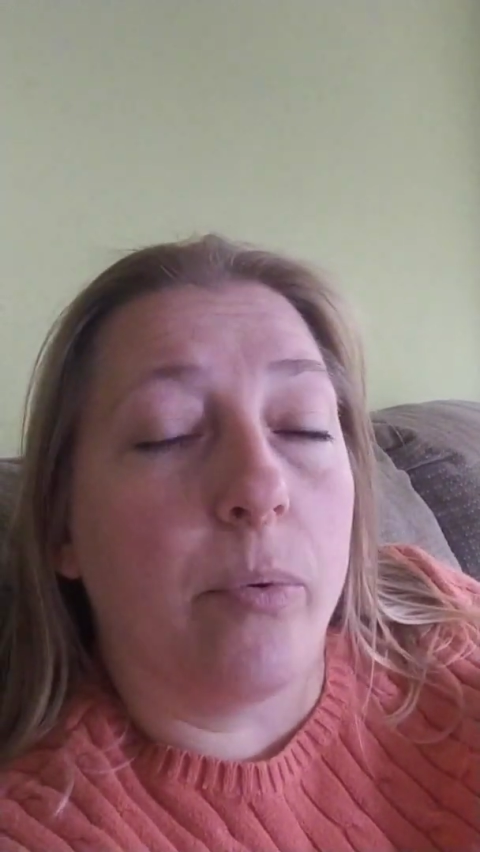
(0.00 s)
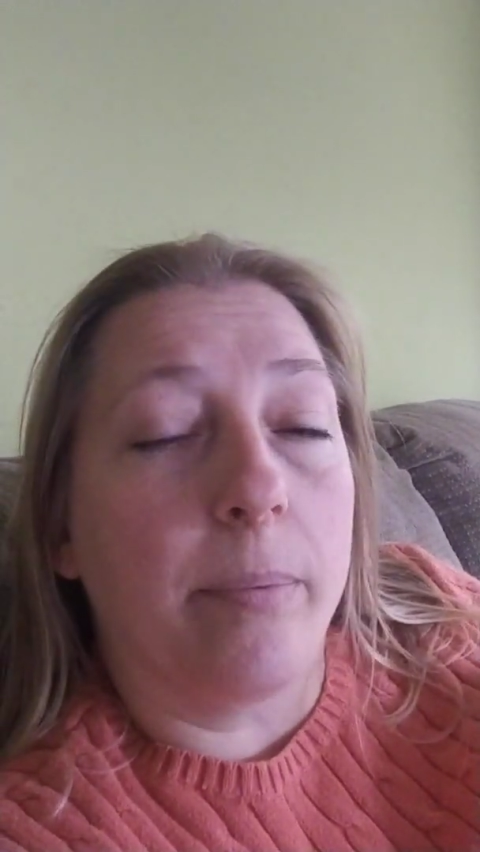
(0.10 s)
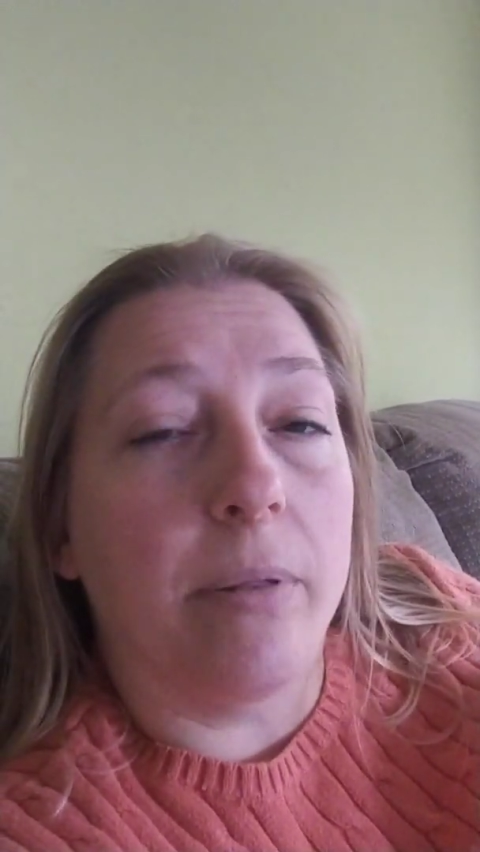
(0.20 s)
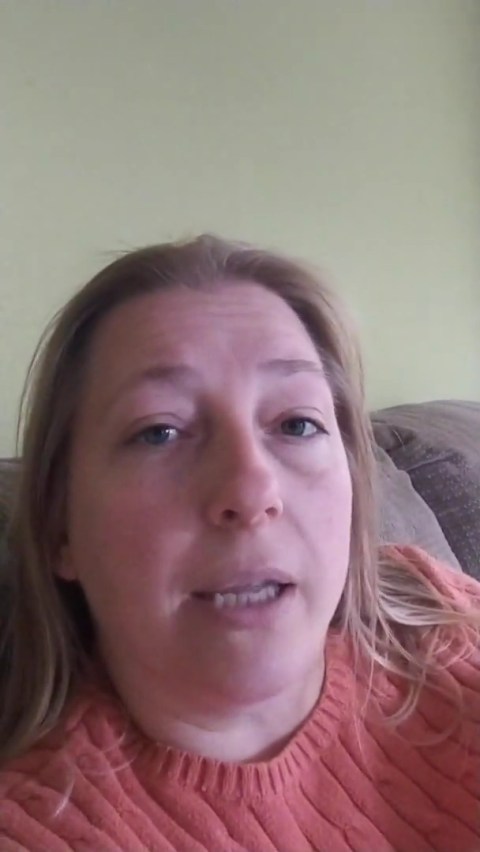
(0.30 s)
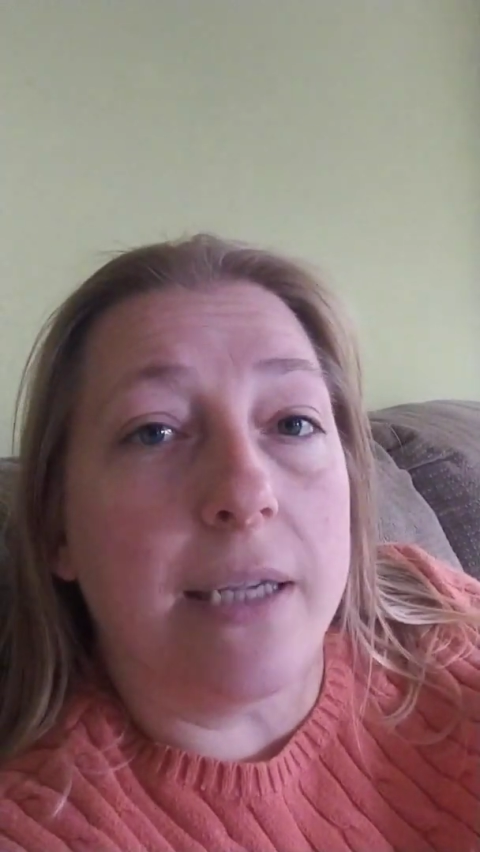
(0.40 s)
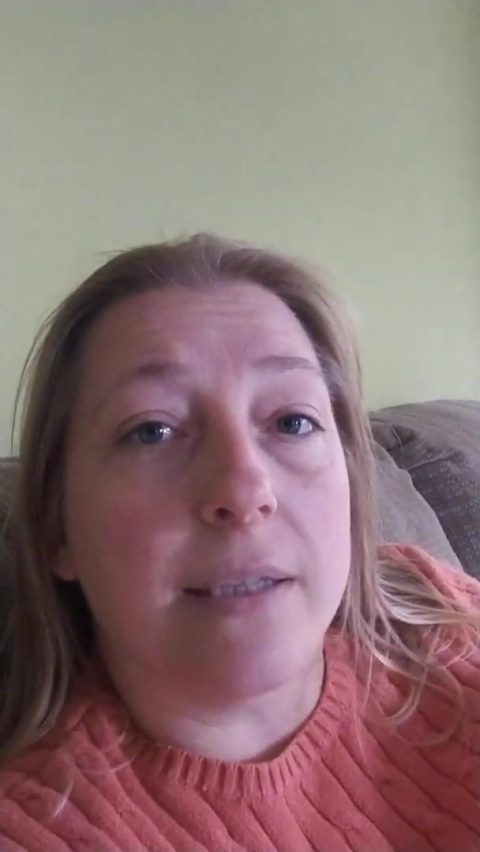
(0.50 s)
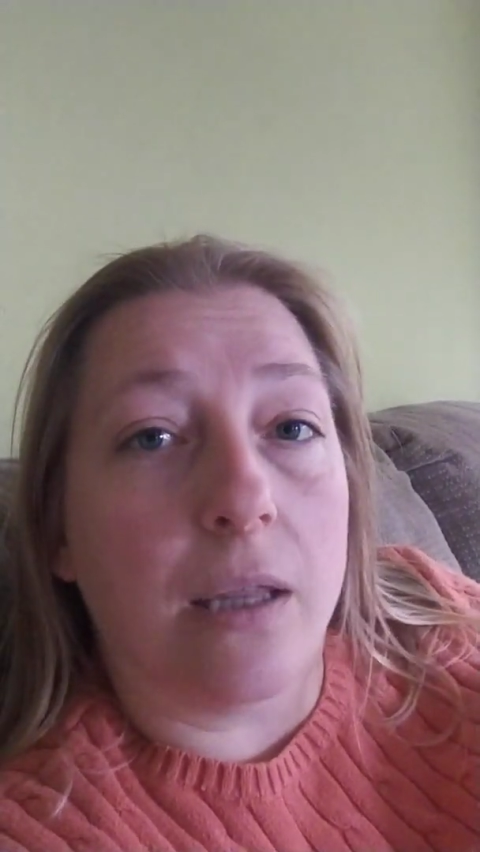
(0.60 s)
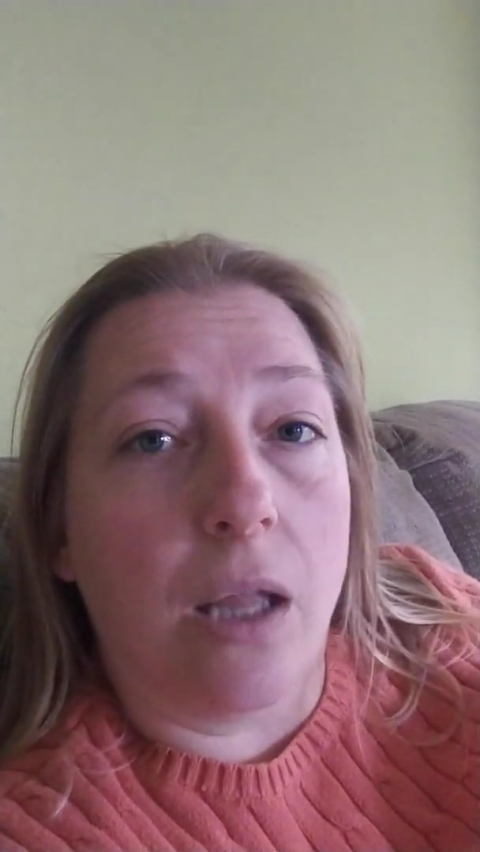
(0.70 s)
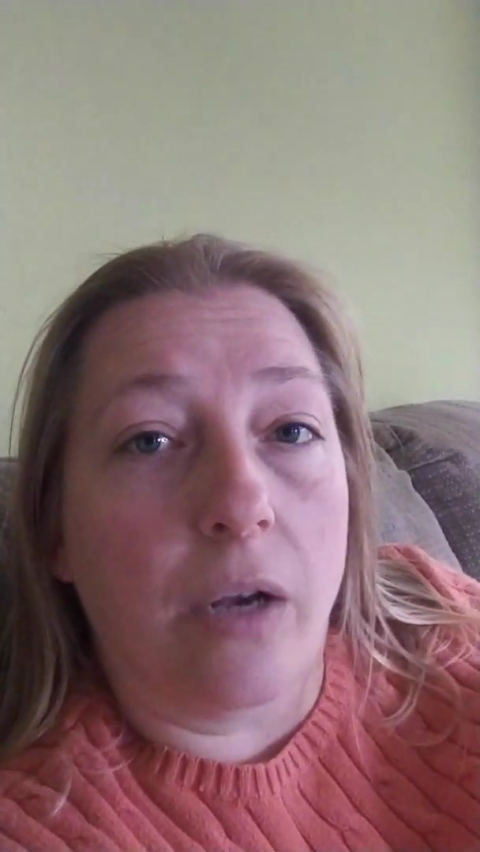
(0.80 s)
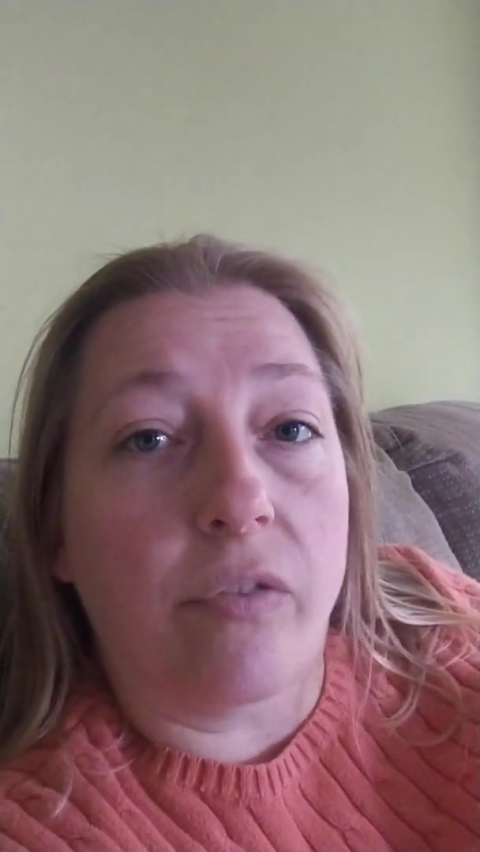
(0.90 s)
replace a
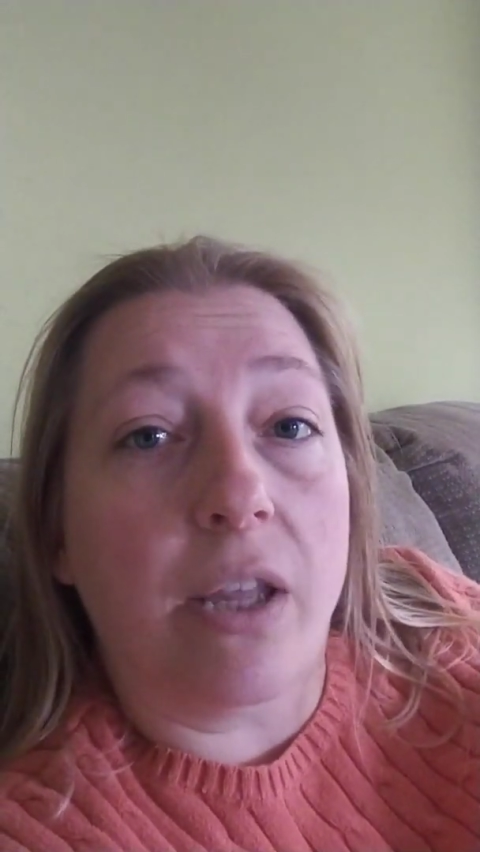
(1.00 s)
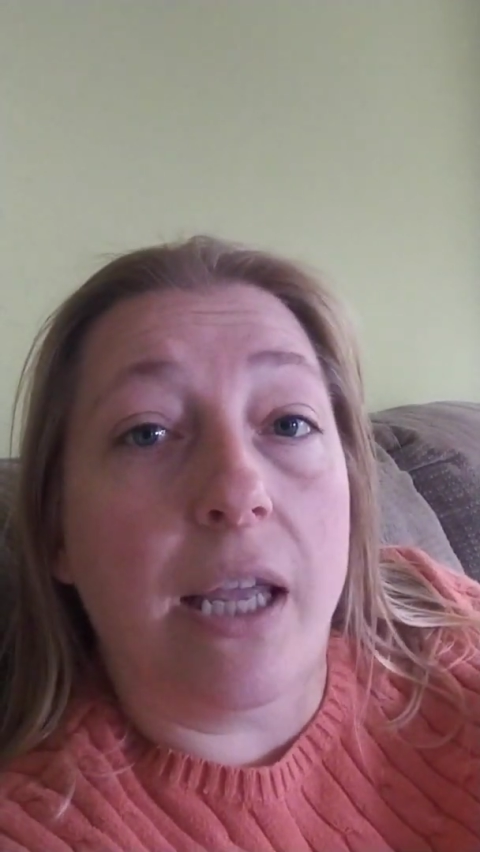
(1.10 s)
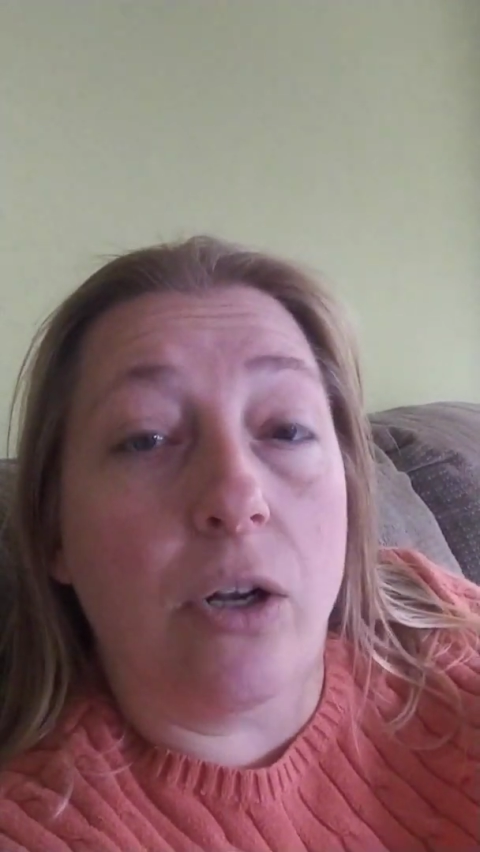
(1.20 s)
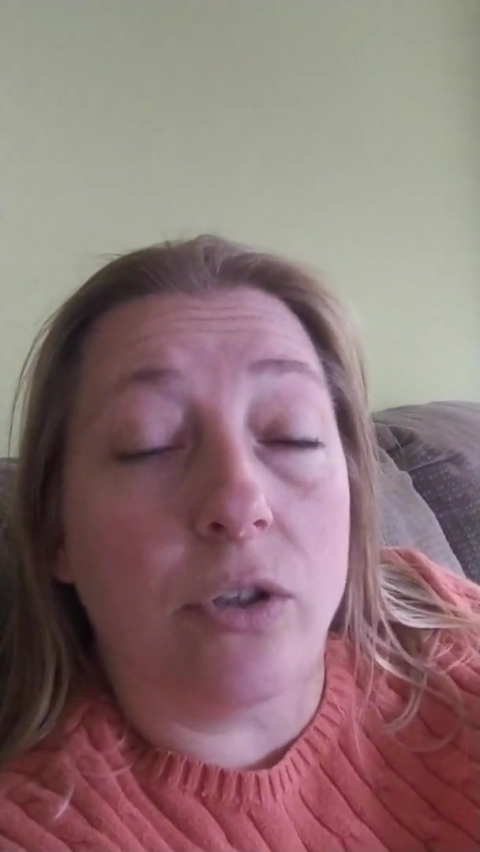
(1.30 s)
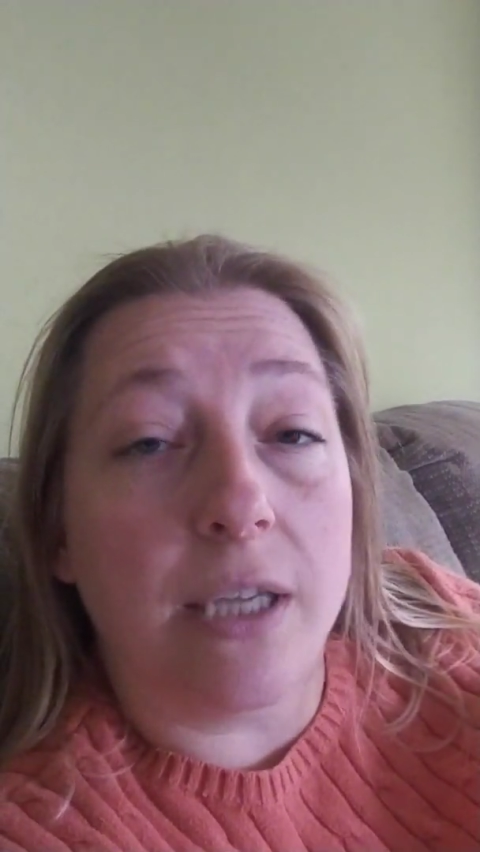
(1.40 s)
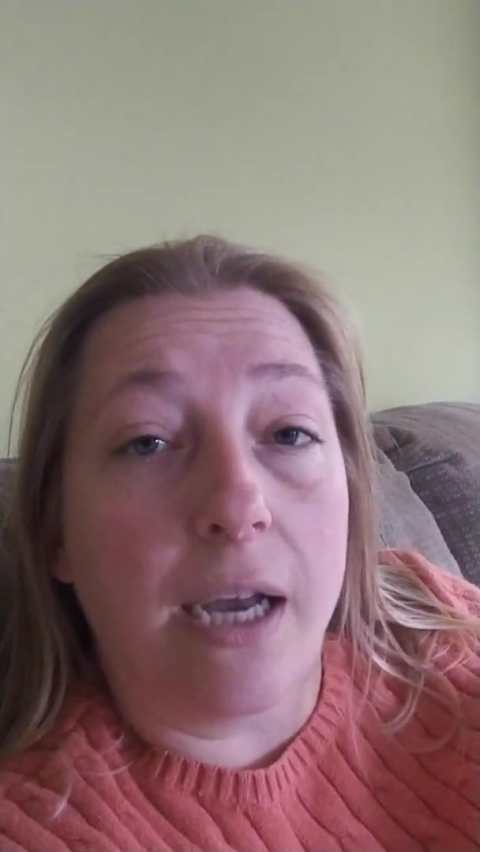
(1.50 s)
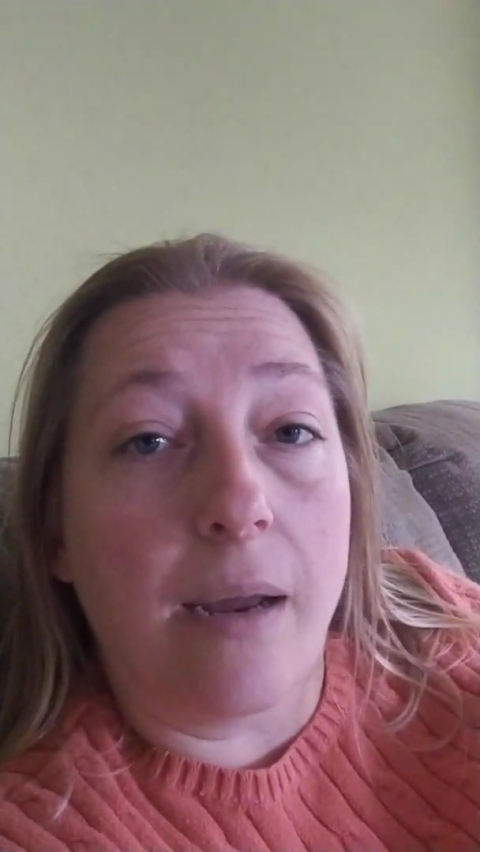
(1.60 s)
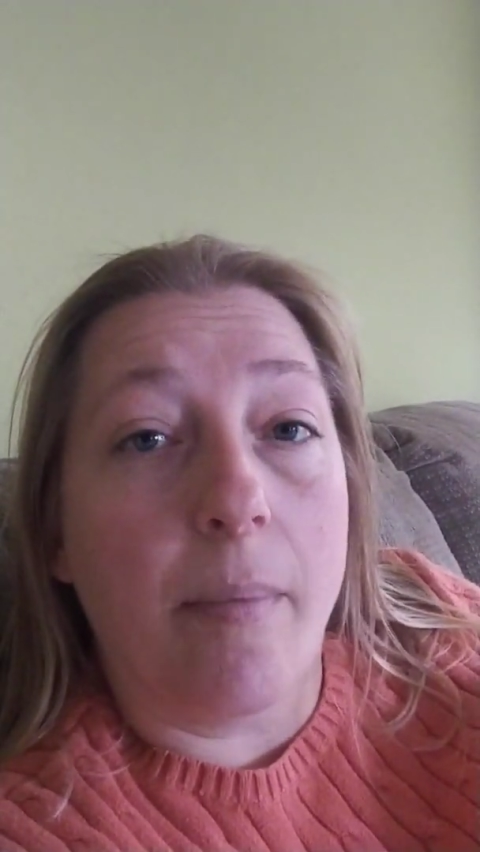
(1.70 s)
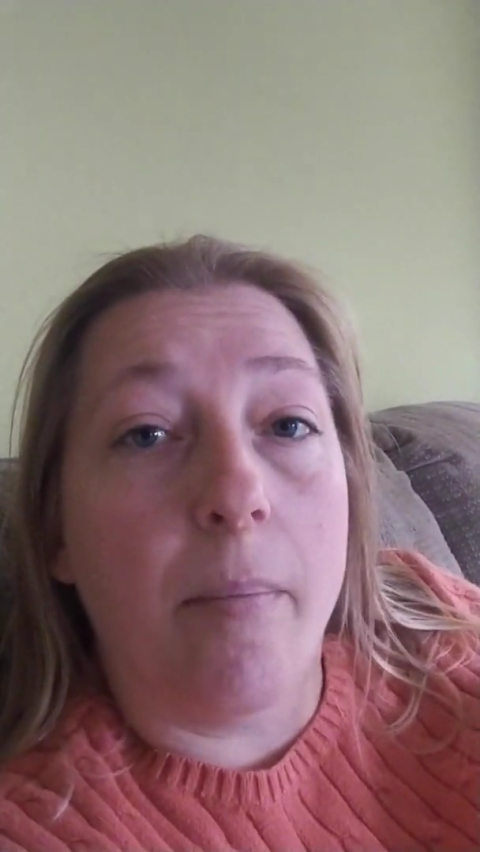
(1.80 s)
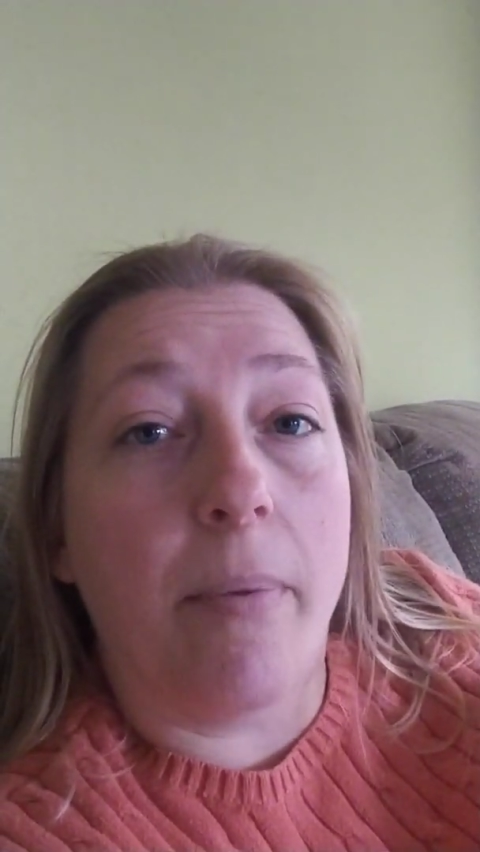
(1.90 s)
lot of the kennel time.